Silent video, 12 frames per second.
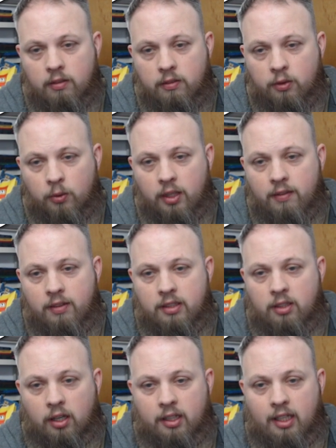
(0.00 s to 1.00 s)
3 of the
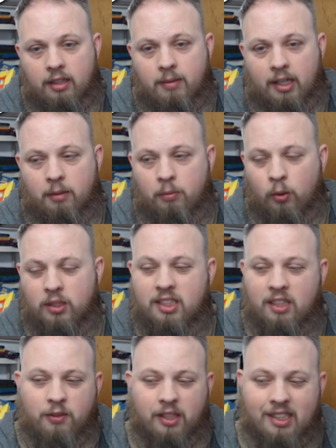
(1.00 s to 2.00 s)
Dark King Mechikaburas, because
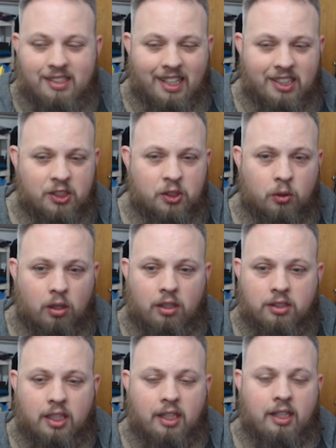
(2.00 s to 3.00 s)
I feel like the deck just
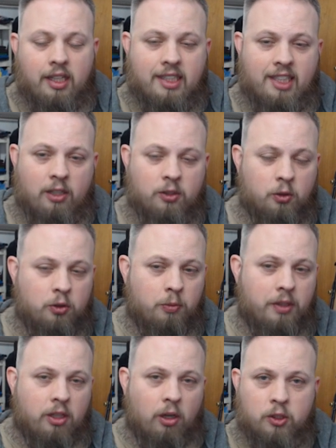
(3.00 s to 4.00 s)
draws and cycles through so
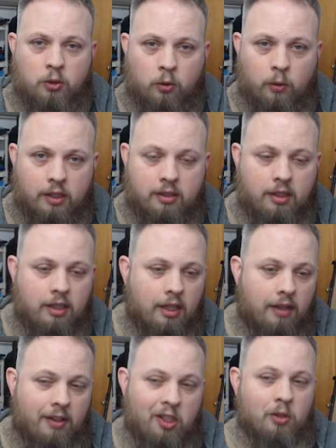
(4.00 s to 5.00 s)
many cards so quickly
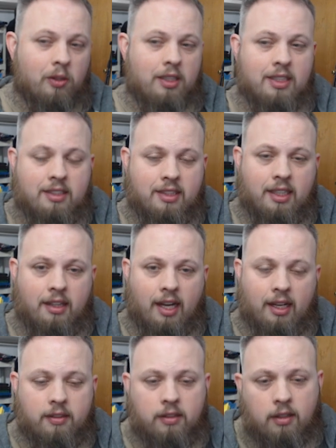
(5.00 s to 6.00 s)
that you're going to see
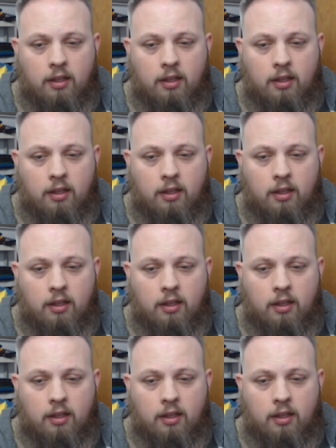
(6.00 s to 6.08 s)
that.